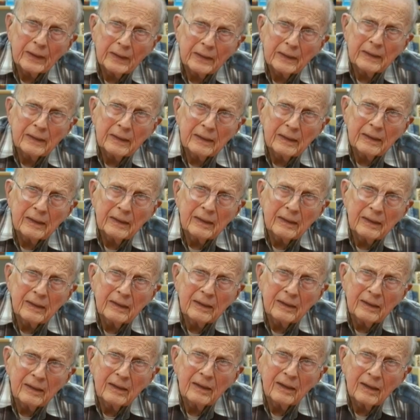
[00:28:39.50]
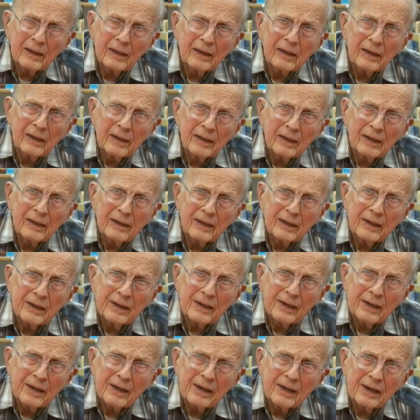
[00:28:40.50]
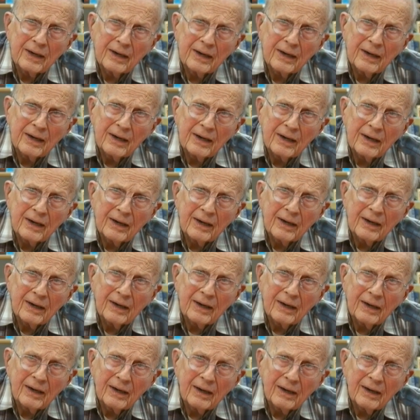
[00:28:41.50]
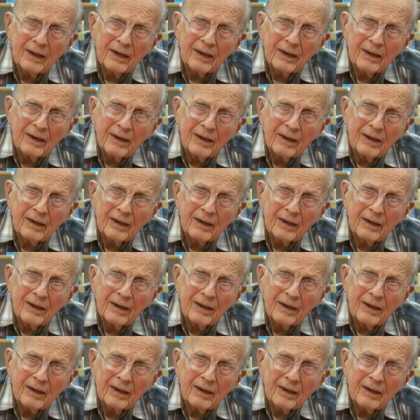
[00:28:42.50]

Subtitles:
on the 18th. Do you remember Christmas that year?